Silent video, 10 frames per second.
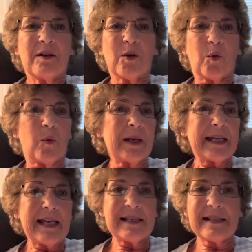what
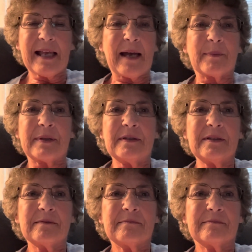has happened,
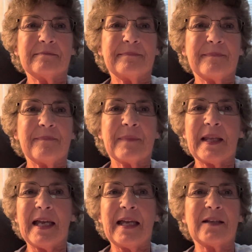
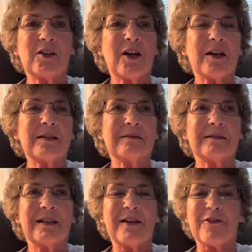and not
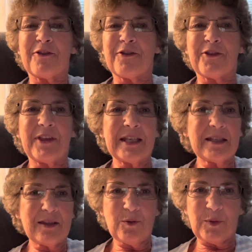a thing
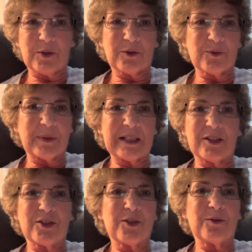in the world we
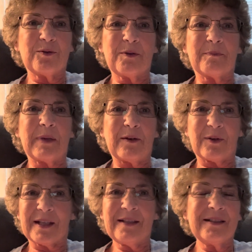can do about
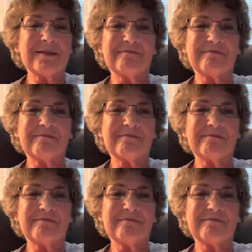it,